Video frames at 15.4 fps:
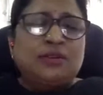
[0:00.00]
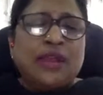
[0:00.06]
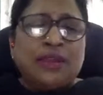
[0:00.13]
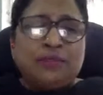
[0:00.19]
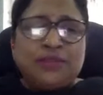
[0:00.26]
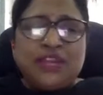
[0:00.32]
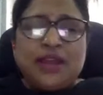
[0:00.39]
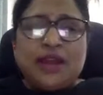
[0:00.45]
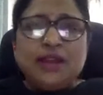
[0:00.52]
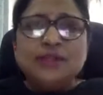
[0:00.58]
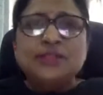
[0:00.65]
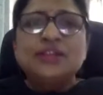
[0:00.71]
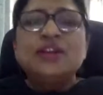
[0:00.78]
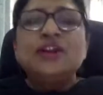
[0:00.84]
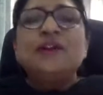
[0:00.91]

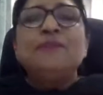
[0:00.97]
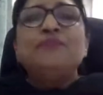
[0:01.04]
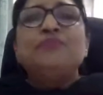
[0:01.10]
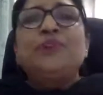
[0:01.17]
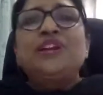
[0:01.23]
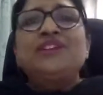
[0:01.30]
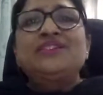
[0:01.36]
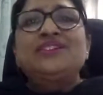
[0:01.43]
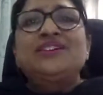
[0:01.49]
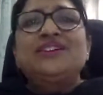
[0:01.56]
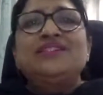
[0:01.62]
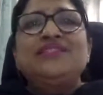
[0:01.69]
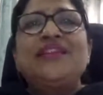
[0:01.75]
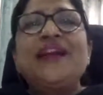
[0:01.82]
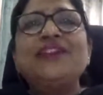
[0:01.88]
IPRs. But
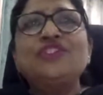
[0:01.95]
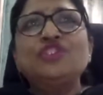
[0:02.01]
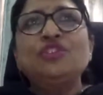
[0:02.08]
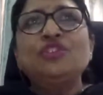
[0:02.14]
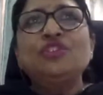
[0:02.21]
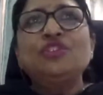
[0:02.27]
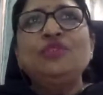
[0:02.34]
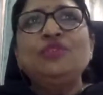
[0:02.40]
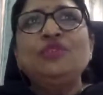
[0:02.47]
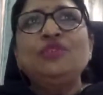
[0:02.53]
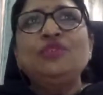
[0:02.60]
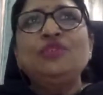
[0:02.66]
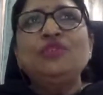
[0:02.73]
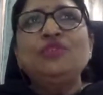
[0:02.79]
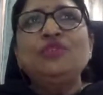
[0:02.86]
that should be
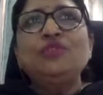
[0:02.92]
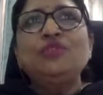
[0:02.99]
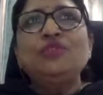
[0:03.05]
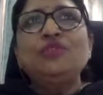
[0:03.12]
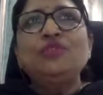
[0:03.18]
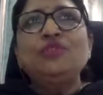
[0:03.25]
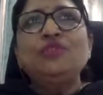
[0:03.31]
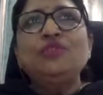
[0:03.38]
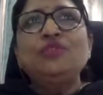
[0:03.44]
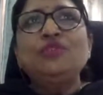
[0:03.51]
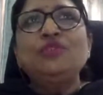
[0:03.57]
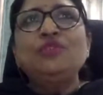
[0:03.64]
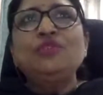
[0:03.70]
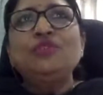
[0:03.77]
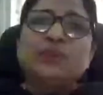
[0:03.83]
later. You should try
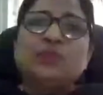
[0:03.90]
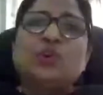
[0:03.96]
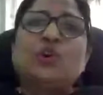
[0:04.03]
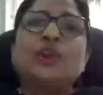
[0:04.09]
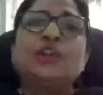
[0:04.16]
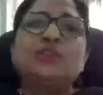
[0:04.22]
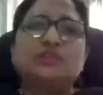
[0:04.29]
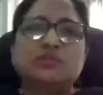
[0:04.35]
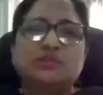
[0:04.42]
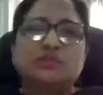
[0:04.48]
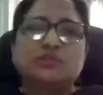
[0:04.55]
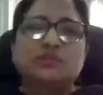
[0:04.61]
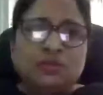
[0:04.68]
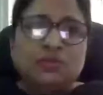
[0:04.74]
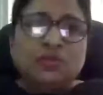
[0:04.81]
to avoid
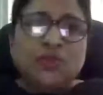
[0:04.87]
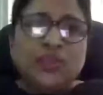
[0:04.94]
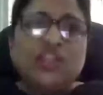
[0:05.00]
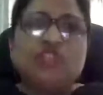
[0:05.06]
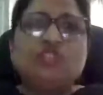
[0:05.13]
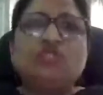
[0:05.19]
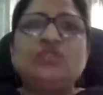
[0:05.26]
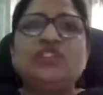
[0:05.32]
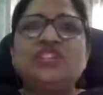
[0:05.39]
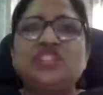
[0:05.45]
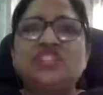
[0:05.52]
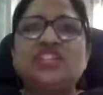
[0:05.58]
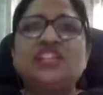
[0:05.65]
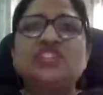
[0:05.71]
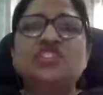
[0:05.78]
going into
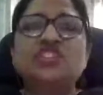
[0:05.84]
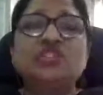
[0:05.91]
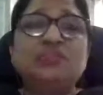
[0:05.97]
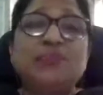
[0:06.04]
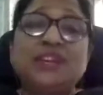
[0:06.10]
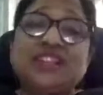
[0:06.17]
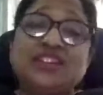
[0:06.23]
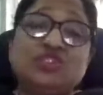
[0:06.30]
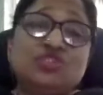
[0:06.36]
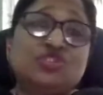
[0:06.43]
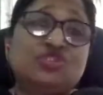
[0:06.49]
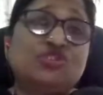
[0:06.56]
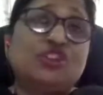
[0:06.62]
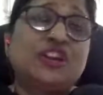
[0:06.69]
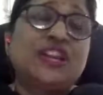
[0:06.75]
litigation, but then you
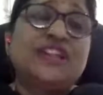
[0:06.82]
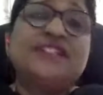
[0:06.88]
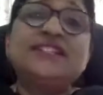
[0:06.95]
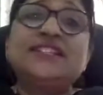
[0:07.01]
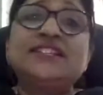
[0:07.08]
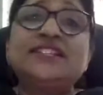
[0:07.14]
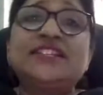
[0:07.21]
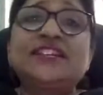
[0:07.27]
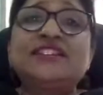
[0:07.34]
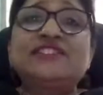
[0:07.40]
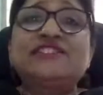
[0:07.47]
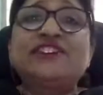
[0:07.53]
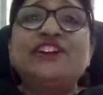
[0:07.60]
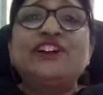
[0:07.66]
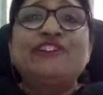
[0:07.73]
should not
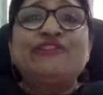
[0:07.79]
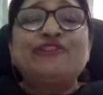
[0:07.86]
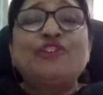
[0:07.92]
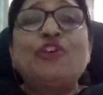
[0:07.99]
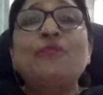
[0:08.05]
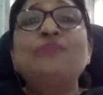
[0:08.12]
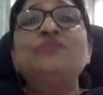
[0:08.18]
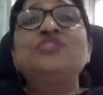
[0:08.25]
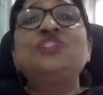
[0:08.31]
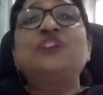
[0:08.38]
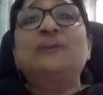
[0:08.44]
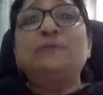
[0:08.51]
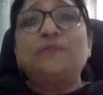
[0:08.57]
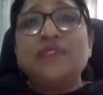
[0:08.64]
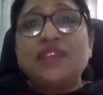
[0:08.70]
hesitate from
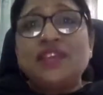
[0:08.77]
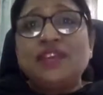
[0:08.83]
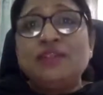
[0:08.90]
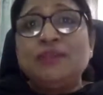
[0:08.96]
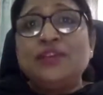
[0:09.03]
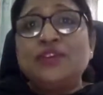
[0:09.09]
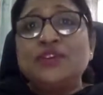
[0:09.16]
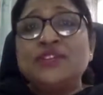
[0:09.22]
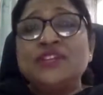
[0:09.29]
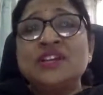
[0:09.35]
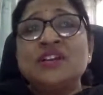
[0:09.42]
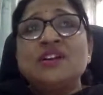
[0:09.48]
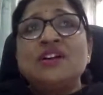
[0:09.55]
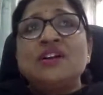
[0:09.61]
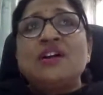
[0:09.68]
jumping in, because